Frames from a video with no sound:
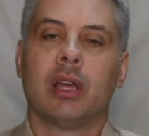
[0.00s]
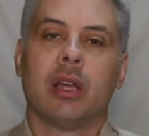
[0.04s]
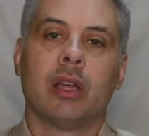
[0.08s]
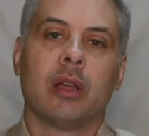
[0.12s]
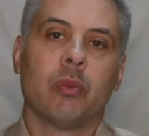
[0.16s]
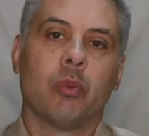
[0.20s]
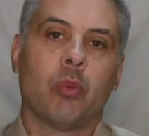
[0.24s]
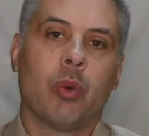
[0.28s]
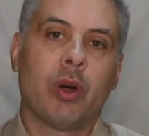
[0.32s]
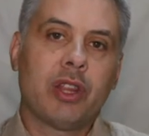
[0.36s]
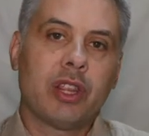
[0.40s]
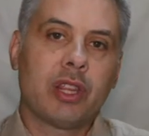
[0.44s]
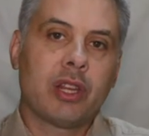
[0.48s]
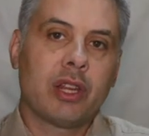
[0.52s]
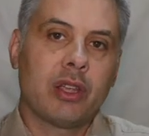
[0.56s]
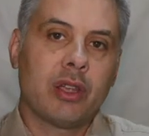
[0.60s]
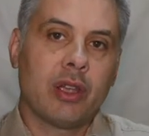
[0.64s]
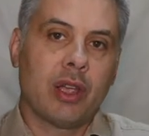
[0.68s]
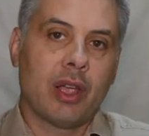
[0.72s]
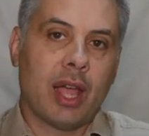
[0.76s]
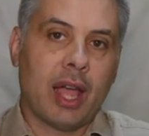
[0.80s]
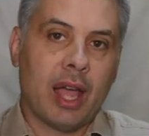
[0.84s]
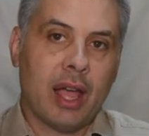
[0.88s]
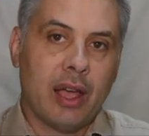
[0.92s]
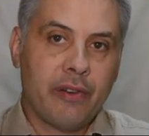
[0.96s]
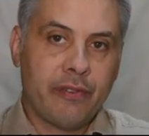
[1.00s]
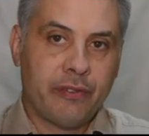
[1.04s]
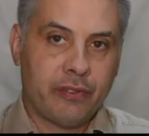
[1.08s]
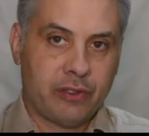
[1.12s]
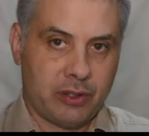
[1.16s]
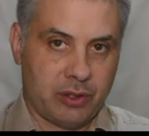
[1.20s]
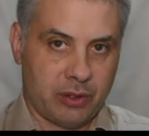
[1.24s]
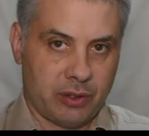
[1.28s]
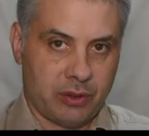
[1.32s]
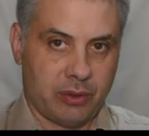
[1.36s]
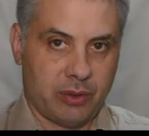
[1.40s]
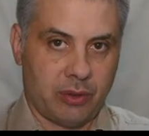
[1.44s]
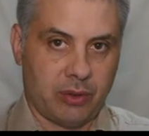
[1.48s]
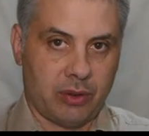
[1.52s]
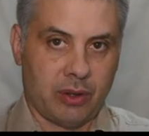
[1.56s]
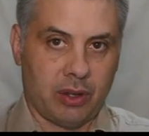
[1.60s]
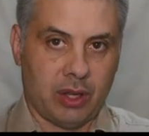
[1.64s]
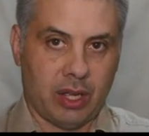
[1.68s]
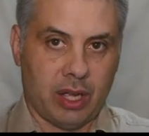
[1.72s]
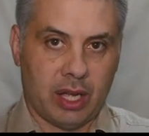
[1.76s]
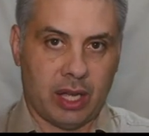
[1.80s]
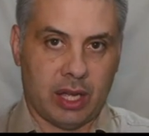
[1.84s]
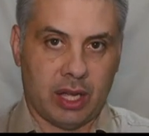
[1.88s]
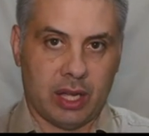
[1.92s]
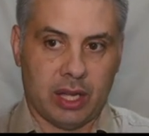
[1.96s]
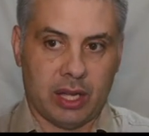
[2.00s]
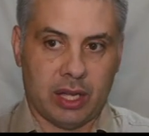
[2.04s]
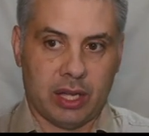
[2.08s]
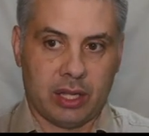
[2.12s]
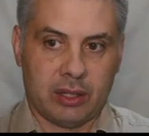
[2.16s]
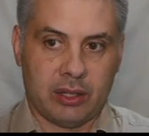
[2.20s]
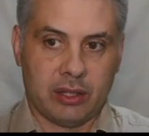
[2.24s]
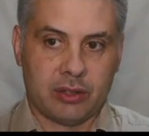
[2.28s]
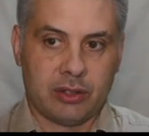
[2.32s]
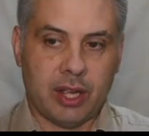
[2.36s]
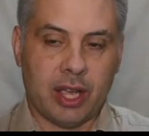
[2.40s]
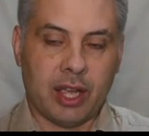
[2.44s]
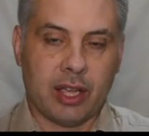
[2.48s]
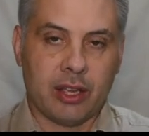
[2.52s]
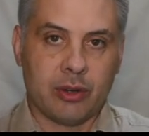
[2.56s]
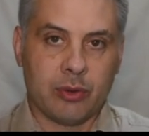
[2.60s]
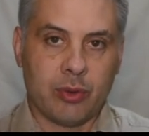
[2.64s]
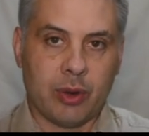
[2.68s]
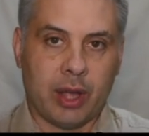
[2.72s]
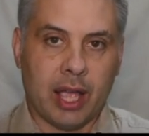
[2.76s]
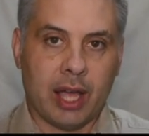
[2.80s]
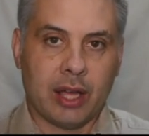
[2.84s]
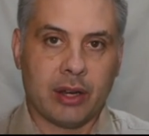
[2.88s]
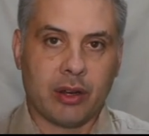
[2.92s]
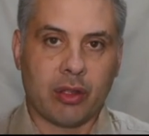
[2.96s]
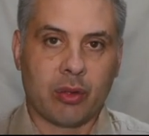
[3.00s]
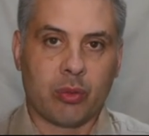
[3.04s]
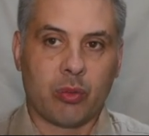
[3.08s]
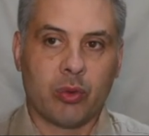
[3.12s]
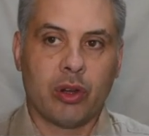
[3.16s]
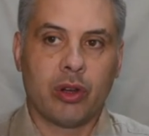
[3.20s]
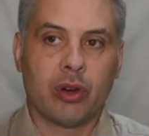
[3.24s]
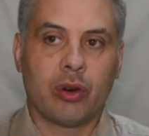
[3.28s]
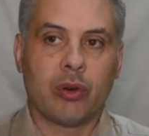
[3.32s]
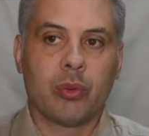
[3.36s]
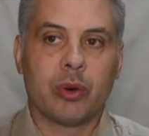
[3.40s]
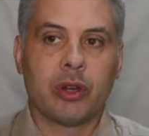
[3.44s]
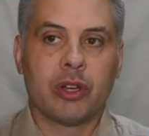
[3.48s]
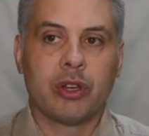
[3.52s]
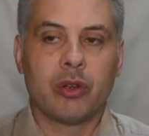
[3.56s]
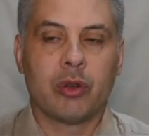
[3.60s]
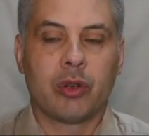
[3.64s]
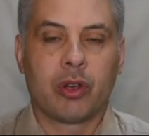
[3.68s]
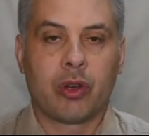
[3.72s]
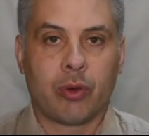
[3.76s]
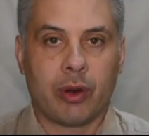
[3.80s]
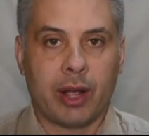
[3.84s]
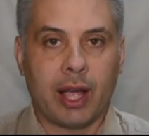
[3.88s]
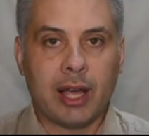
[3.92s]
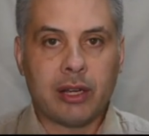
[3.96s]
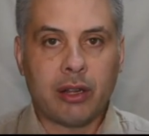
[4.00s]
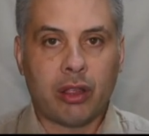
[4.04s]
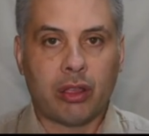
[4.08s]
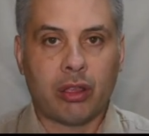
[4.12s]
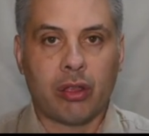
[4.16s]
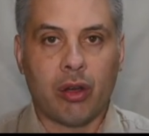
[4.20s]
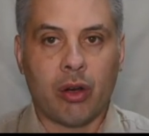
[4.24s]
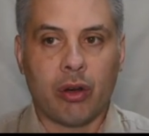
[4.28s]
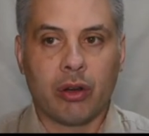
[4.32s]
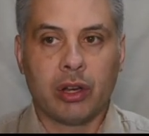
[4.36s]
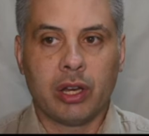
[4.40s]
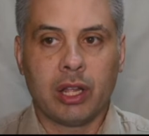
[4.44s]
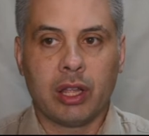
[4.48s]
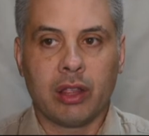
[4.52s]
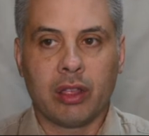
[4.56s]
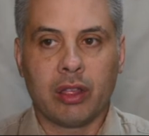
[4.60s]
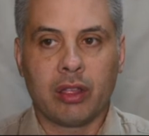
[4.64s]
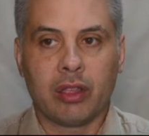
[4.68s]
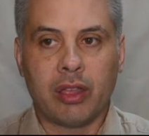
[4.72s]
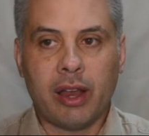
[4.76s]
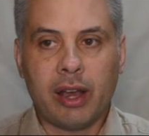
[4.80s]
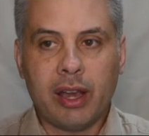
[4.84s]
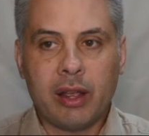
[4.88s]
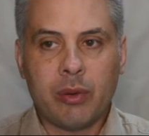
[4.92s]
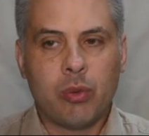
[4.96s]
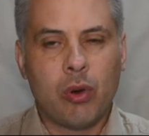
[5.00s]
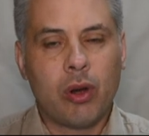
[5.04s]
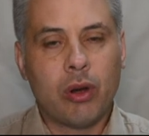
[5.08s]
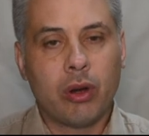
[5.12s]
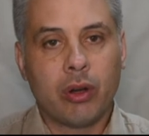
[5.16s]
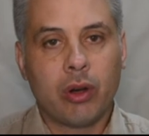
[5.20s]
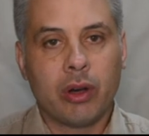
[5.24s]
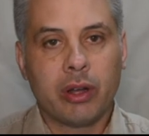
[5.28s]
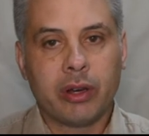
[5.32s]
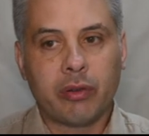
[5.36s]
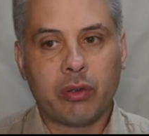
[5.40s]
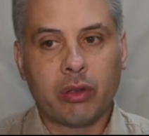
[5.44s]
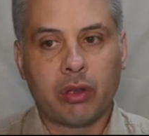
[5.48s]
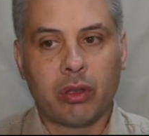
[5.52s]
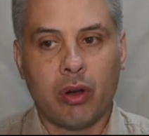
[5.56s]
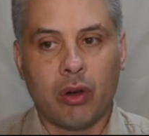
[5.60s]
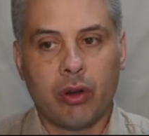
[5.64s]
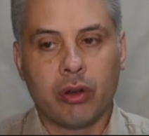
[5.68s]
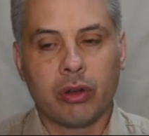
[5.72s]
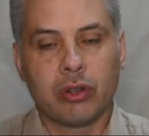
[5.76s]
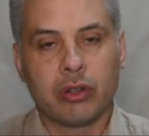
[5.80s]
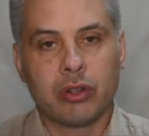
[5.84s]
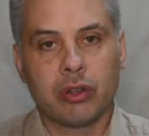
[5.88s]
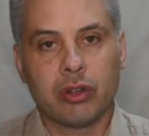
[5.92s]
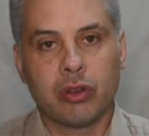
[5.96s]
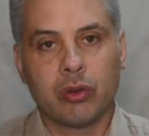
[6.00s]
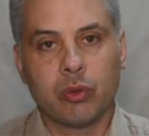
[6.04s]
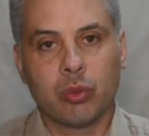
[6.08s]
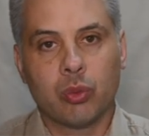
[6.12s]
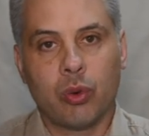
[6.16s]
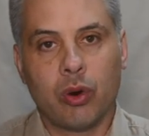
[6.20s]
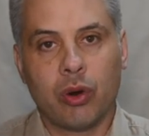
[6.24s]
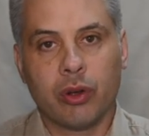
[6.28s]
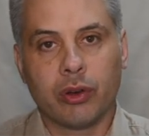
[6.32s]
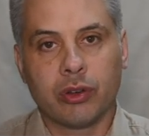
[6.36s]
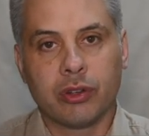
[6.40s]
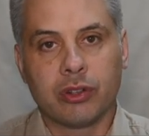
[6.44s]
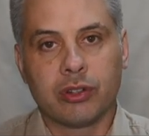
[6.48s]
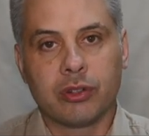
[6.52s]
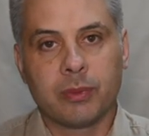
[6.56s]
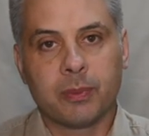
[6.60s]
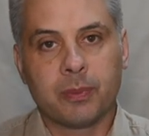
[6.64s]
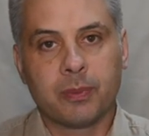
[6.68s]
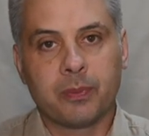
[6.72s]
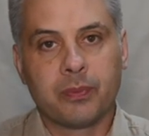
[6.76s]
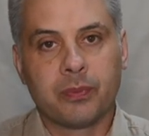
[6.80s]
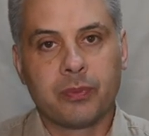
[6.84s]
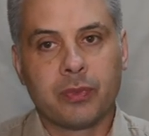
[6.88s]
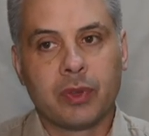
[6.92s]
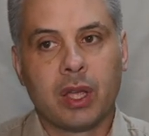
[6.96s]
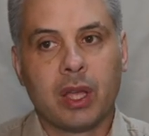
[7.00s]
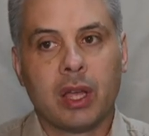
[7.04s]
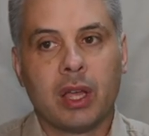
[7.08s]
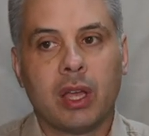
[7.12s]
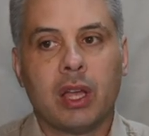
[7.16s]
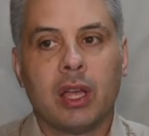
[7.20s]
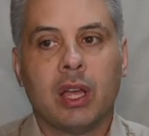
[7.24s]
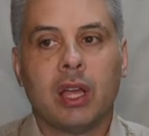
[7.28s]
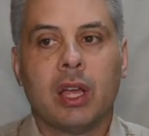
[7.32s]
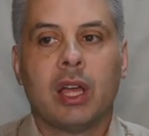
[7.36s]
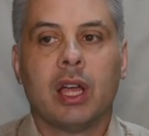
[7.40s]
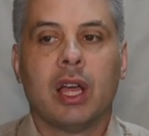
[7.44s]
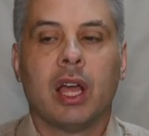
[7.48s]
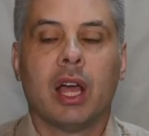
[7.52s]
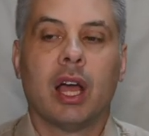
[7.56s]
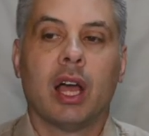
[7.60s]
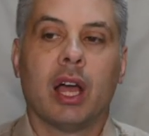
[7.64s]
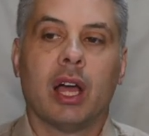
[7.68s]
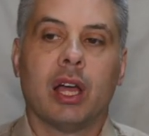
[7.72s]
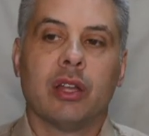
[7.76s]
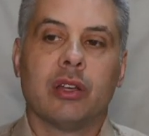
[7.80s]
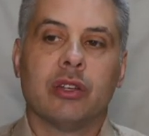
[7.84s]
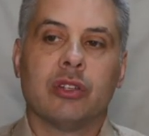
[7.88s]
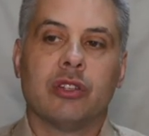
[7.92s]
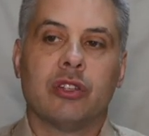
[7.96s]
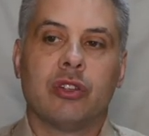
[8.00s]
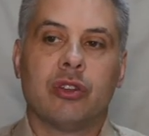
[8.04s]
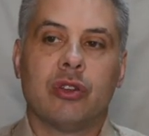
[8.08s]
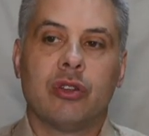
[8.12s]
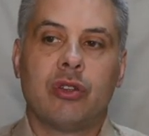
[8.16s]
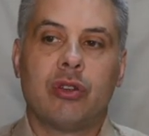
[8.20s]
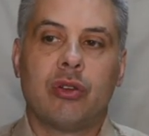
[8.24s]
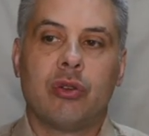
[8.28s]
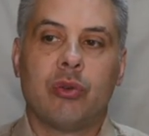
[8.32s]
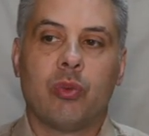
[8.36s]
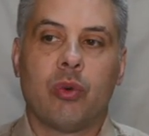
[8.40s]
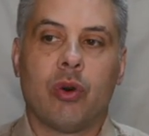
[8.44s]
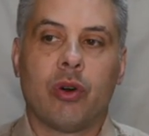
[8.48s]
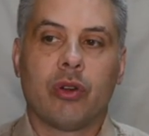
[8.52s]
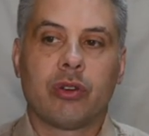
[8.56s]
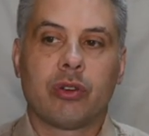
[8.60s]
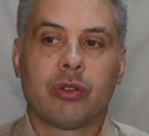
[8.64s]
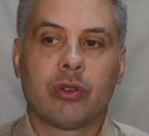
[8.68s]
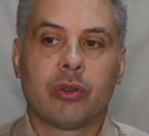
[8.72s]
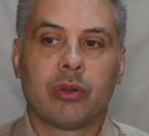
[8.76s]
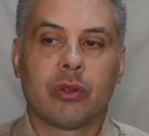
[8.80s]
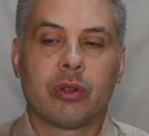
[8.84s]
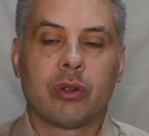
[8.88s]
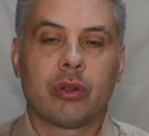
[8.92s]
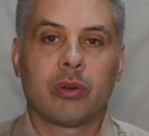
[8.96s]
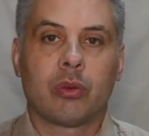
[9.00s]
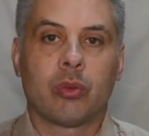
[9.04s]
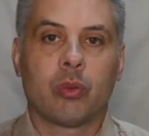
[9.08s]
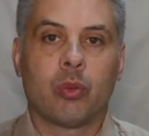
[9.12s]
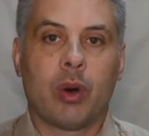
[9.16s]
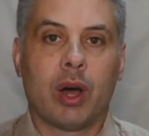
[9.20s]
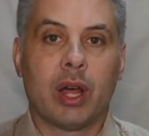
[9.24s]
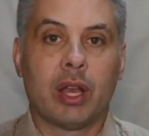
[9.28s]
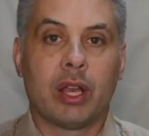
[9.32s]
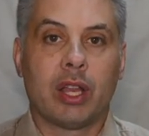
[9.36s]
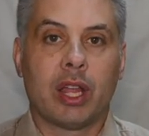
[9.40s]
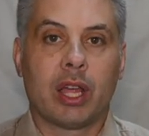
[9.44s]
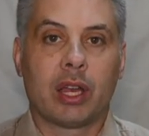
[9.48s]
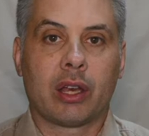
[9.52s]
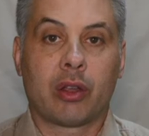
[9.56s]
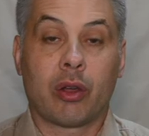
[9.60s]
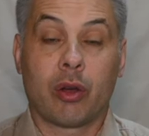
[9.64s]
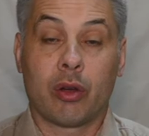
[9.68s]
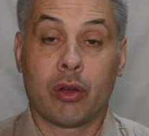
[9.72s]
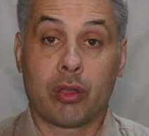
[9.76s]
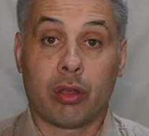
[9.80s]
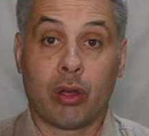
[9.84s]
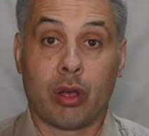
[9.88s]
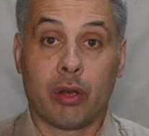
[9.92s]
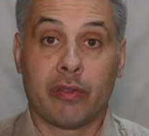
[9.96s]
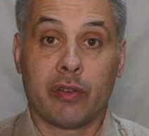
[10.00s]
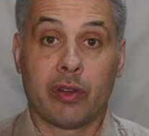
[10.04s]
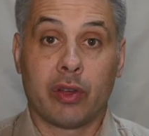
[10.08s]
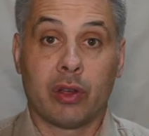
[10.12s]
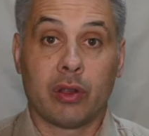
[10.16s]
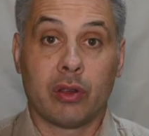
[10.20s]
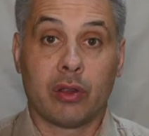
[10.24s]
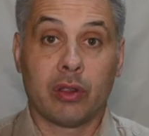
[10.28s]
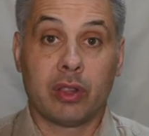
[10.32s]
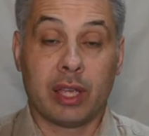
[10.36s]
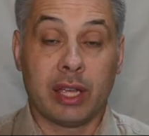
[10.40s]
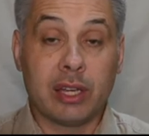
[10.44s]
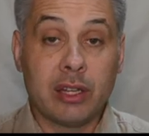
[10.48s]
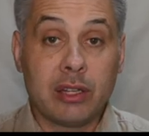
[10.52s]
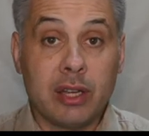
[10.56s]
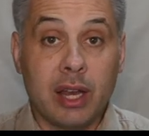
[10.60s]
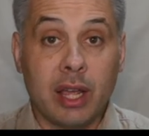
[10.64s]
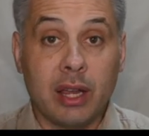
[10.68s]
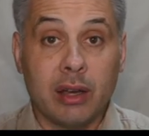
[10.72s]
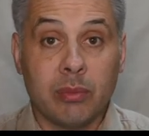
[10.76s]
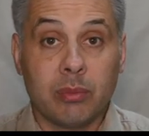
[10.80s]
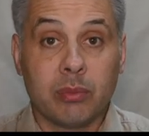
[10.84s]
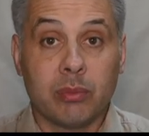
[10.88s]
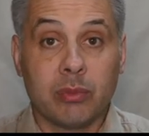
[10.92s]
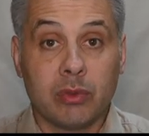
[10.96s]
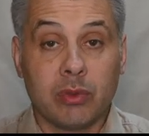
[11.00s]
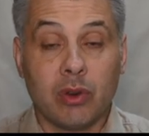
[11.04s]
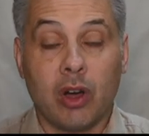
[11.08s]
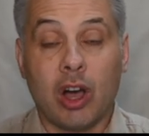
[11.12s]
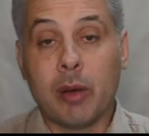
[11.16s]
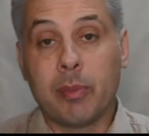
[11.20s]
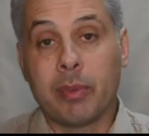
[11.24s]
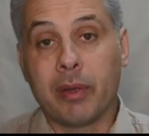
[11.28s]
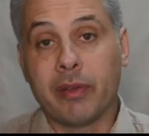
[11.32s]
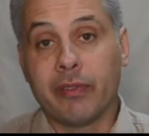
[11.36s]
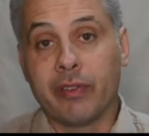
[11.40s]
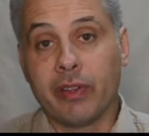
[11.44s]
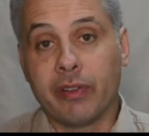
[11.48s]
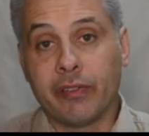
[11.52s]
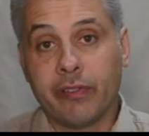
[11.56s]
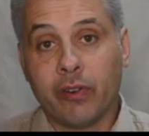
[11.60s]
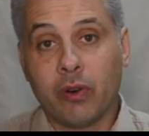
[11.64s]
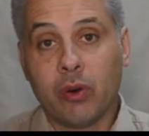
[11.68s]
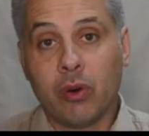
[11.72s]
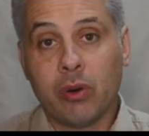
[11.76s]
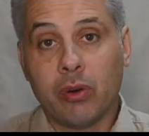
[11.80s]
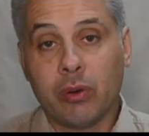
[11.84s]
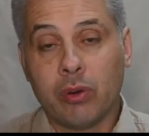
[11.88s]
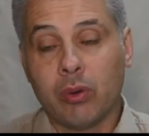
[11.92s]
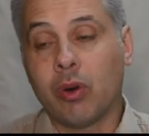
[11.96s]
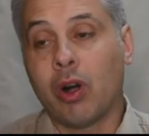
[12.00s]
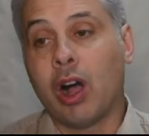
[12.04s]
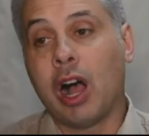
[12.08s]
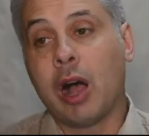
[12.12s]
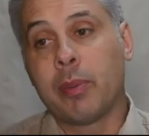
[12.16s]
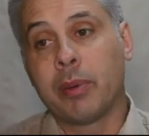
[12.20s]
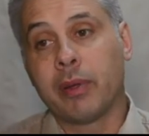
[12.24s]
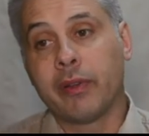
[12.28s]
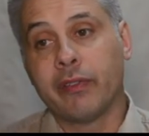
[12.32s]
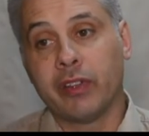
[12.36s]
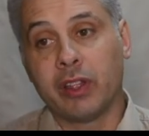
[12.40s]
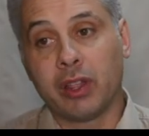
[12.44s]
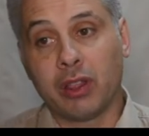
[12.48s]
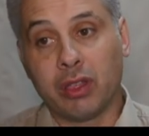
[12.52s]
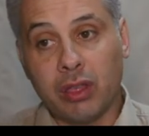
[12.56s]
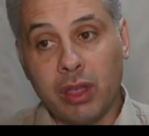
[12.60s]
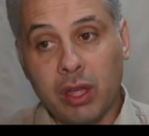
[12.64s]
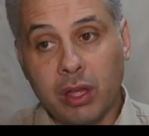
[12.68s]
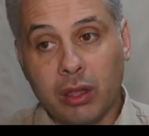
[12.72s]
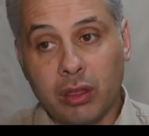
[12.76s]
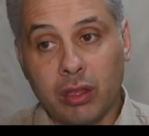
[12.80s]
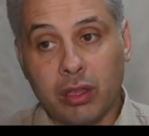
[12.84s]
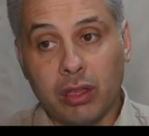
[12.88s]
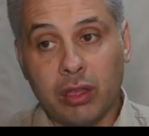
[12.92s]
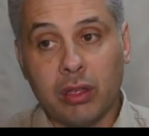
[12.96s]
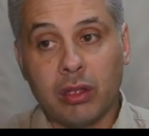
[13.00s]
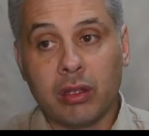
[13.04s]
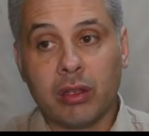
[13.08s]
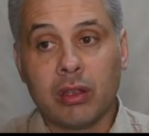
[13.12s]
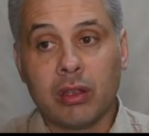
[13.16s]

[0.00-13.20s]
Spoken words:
One thing that you have to take into account as well when you create a socket is exactly what kind of socket do you want. Do you want one that goes over the internet, IPv4 or IPv6?